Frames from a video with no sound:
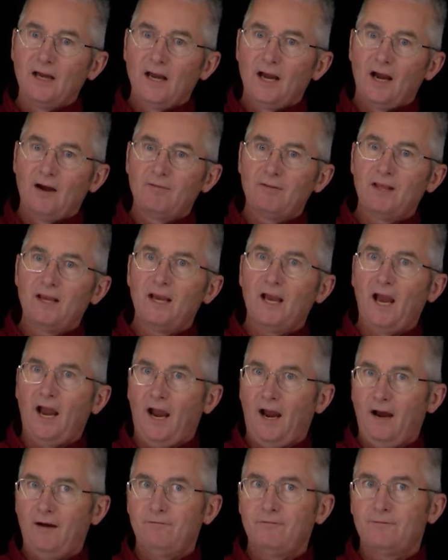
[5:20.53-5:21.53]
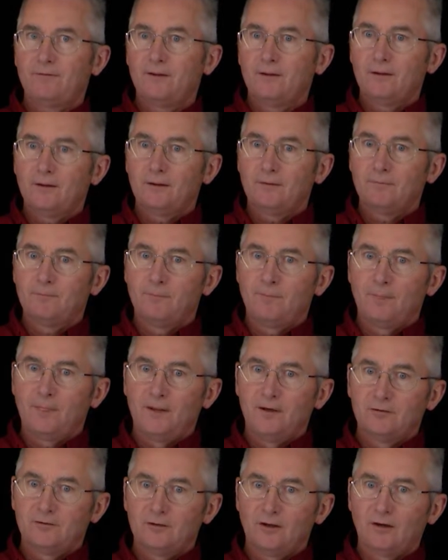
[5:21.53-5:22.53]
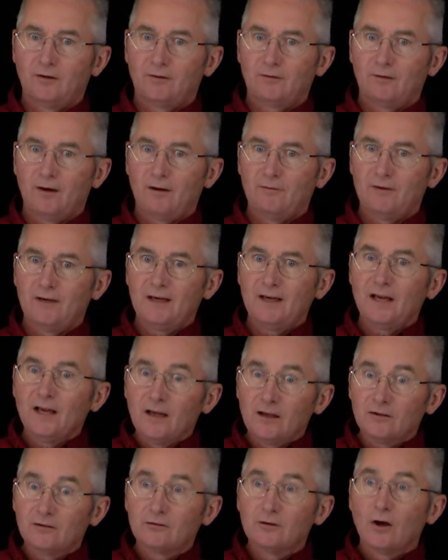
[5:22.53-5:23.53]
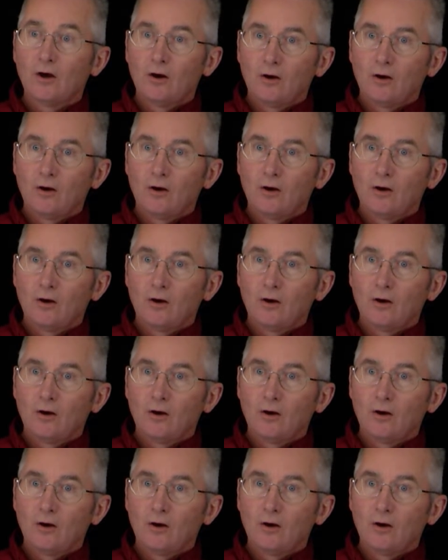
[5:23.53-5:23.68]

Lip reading: everything after the center of gravity is